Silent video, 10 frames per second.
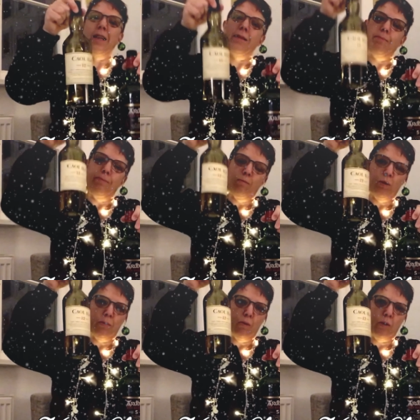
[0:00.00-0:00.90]
it
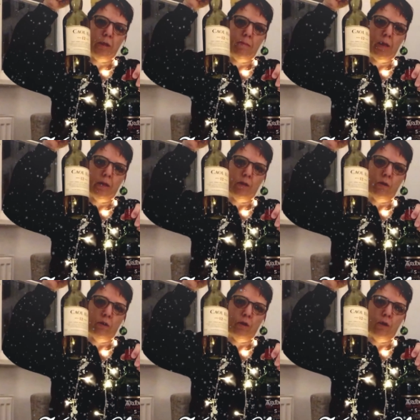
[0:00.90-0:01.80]
was more similar
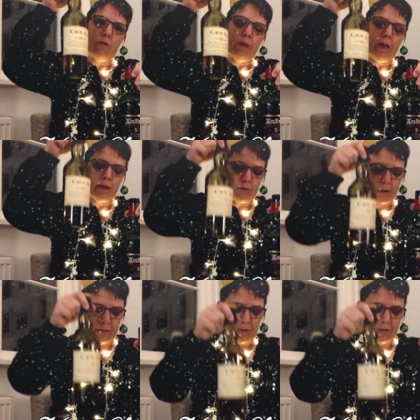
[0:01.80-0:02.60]
to Caol Ila 12.